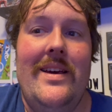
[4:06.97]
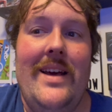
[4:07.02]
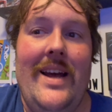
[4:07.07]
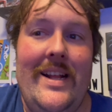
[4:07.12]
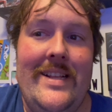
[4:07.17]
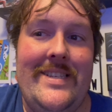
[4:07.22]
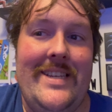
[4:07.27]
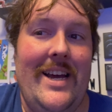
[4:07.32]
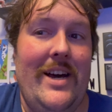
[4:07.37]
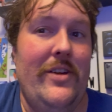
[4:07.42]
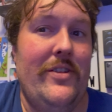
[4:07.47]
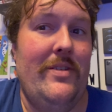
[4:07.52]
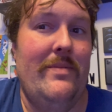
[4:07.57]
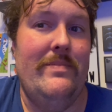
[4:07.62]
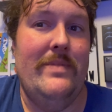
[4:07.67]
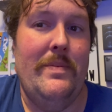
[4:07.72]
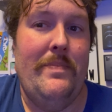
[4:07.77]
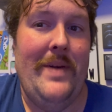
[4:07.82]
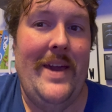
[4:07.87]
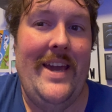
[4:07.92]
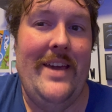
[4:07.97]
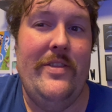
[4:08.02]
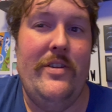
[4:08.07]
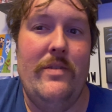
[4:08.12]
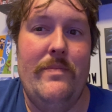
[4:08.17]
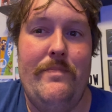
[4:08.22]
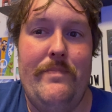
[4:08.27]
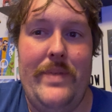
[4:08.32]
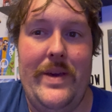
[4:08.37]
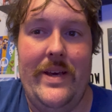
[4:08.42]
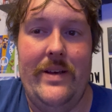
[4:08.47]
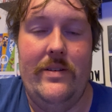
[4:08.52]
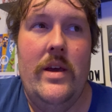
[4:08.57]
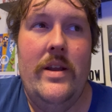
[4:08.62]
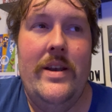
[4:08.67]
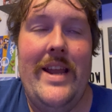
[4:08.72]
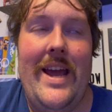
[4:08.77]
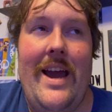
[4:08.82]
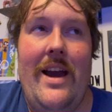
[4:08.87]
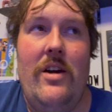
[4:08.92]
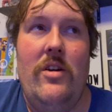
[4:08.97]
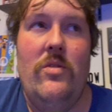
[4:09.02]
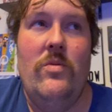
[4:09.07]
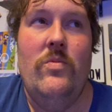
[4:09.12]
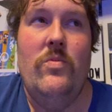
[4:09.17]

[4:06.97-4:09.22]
and tell them to pay their bill. Now,